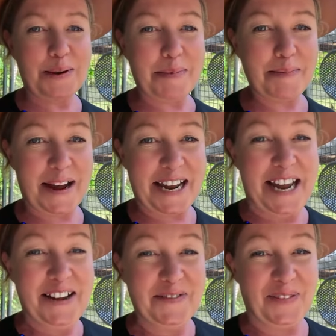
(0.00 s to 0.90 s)
we'd be
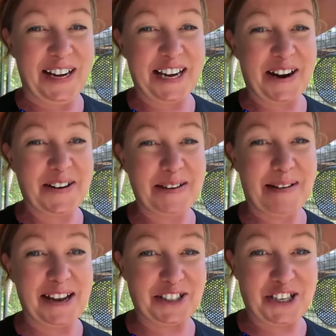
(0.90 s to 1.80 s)
making a video
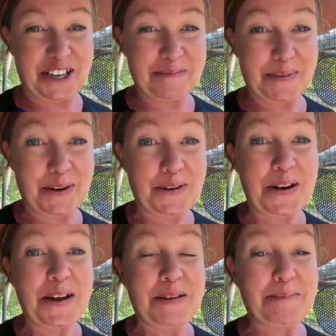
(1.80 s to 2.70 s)
about chicken poo,
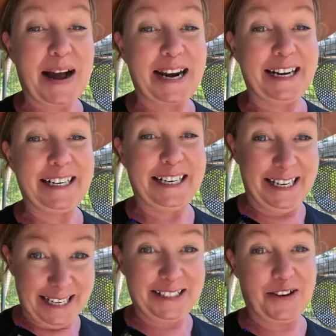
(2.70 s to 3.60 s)
but
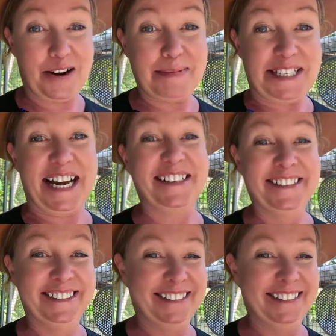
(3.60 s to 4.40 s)
it's got to be done.